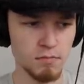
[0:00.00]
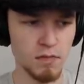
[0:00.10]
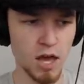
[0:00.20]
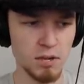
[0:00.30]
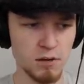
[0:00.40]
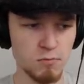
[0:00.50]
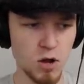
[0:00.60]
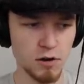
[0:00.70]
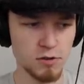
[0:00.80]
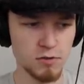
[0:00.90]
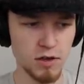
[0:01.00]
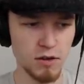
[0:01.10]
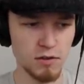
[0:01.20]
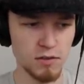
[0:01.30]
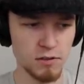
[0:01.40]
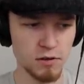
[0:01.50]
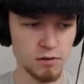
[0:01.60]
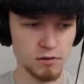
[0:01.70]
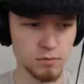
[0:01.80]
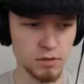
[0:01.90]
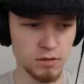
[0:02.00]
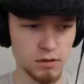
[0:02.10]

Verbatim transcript: How many rocks are there in this home?